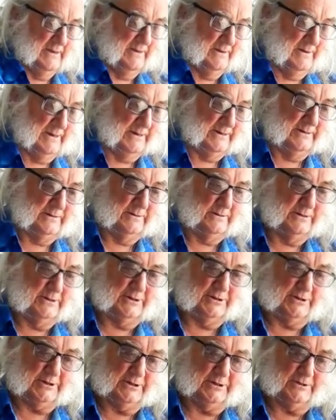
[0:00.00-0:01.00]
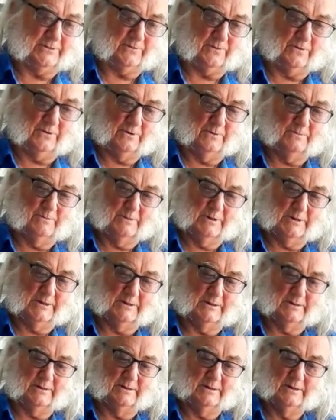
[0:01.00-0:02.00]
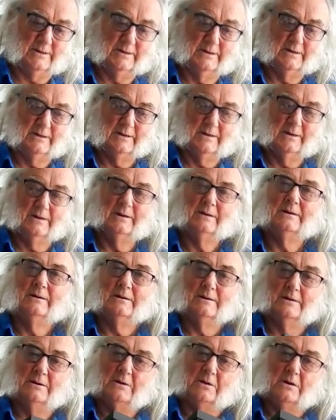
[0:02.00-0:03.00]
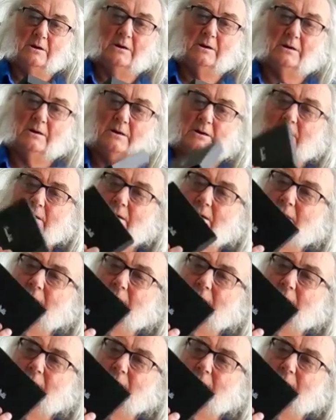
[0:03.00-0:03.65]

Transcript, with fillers: And this is from me.